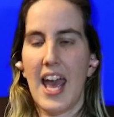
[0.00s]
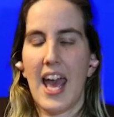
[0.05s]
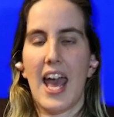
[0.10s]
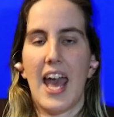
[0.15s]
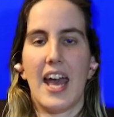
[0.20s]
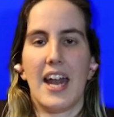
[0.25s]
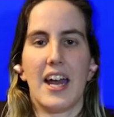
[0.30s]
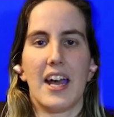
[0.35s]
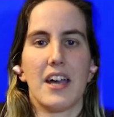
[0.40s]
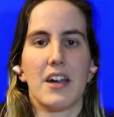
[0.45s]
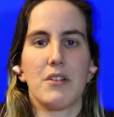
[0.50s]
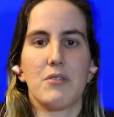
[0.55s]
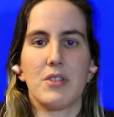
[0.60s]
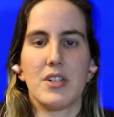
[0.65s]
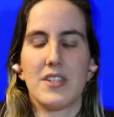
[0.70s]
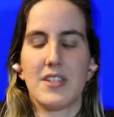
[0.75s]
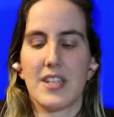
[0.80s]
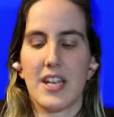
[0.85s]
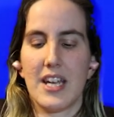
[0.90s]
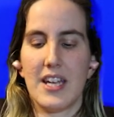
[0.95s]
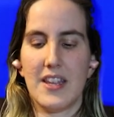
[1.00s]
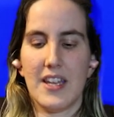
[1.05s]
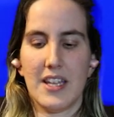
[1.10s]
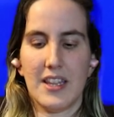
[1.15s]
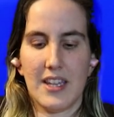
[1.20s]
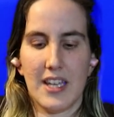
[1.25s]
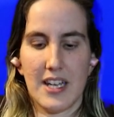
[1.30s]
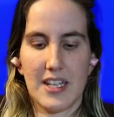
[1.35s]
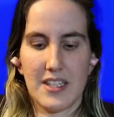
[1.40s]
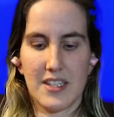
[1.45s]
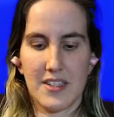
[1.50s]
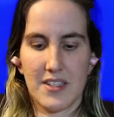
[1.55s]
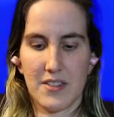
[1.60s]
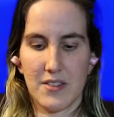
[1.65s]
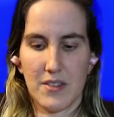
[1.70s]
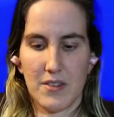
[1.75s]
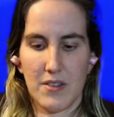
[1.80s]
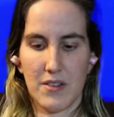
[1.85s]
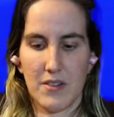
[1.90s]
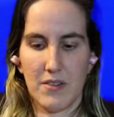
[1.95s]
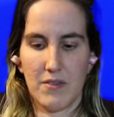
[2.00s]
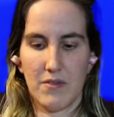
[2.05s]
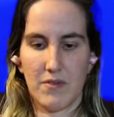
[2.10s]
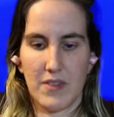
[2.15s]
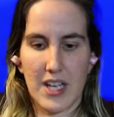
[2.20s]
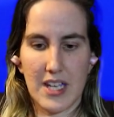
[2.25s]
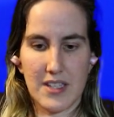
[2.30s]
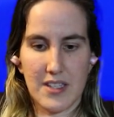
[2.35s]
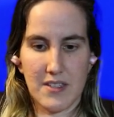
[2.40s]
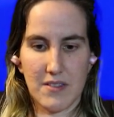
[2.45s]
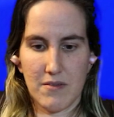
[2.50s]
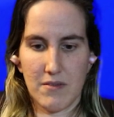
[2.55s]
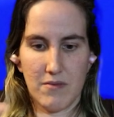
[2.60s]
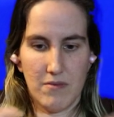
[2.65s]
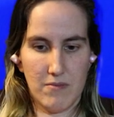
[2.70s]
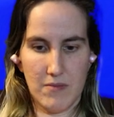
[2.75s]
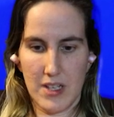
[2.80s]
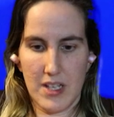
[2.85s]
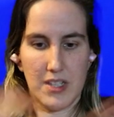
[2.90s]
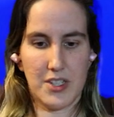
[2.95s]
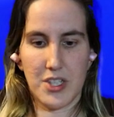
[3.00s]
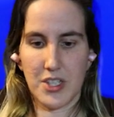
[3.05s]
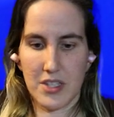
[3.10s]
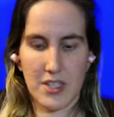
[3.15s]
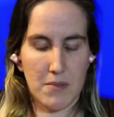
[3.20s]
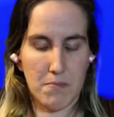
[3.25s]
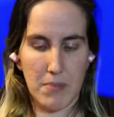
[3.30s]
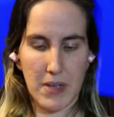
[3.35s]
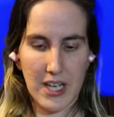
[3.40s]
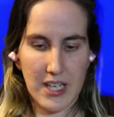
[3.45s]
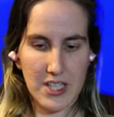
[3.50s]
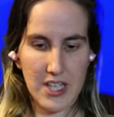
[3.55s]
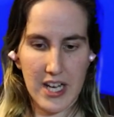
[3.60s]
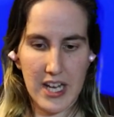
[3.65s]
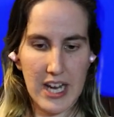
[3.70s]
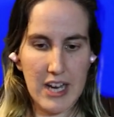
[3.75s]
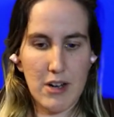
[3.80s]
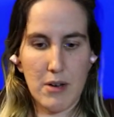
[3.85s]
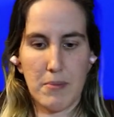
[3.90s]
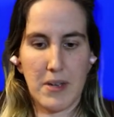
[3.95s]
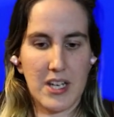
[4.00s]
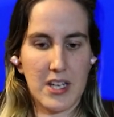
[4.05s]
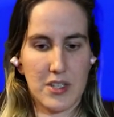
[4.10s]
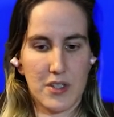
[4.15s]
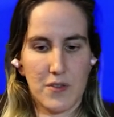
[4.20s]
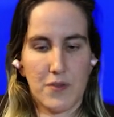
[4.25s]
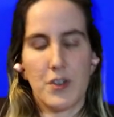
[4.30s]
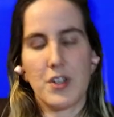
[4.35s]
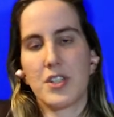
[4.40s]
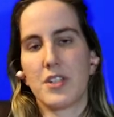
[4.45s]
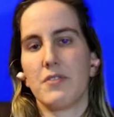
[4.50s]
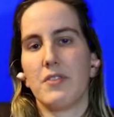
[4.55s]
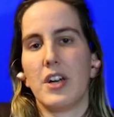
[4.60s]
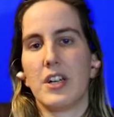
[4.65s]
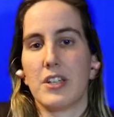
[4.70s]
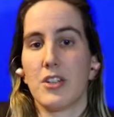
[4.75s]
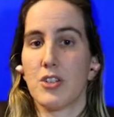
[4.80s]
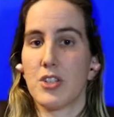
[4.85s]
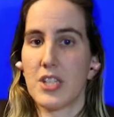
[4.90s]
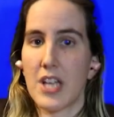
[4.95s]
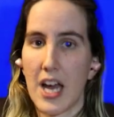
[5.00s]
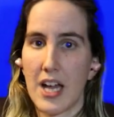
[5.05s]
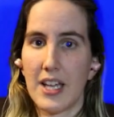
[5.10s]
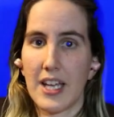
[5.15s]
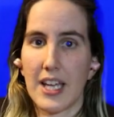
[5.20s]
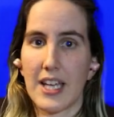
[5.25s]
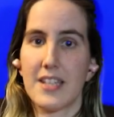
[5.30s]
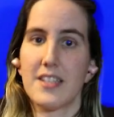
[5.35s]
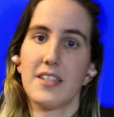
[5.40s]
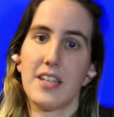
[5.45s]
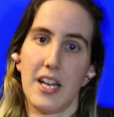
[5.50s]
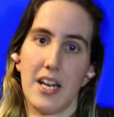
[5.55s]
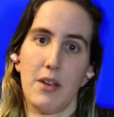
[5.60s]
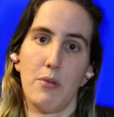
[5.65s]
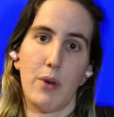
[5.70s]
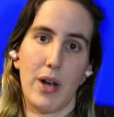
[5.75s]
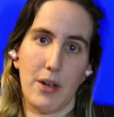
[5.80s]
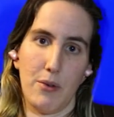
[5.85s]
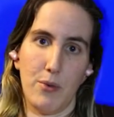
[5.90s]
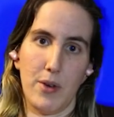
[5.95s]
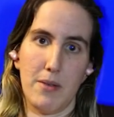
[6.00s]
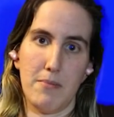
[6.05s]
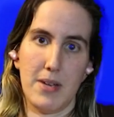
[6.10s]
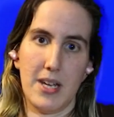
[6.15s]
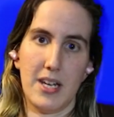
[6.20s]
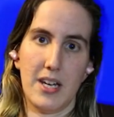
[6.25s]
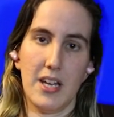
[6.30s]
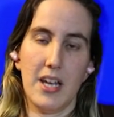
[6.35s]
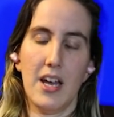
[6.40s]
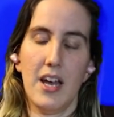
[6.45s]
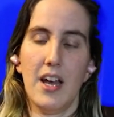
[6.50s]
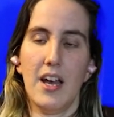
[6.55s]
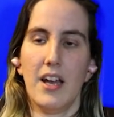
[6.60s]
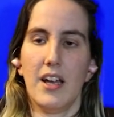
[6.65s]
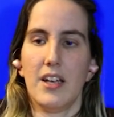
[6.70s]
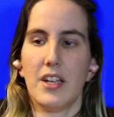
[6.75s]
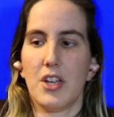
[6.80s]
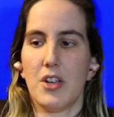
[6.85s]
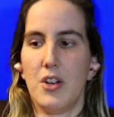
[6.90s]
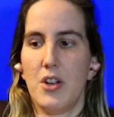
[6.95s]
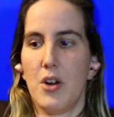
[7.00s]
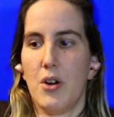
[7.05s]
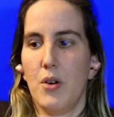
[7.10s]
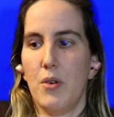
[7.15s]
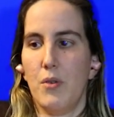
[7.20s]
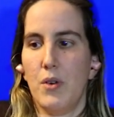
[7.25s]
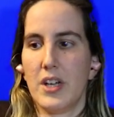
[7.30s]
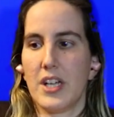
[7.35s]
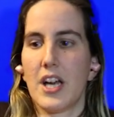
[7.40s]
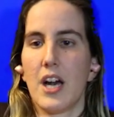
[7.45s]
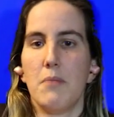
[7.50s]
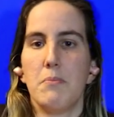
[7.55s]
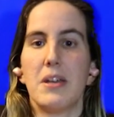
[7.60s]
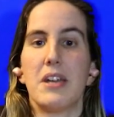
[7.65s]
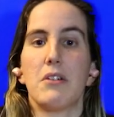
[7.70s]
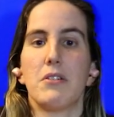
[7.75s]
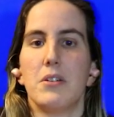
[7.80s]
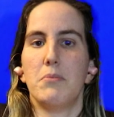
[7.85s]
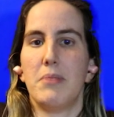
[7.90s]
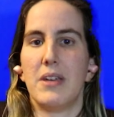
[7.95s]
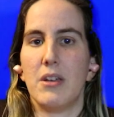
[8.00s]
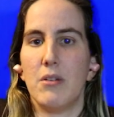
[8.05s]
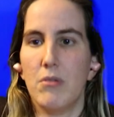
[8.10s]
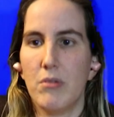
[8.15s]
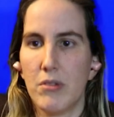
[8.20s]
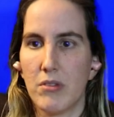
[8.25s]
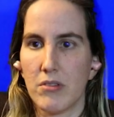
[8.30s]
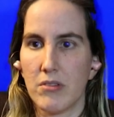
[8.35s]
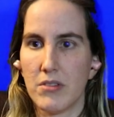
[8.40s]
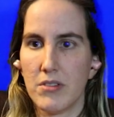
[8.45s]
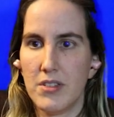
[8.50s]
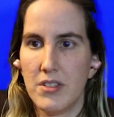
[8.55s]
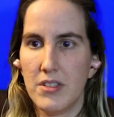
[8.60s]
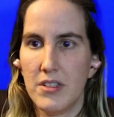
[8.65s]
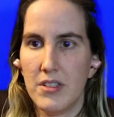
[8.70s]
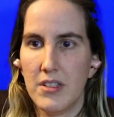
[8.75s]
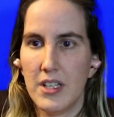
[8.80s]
And I always say that that's just a big giant error, because first of all, you're telling skinny white women, come here be oogled.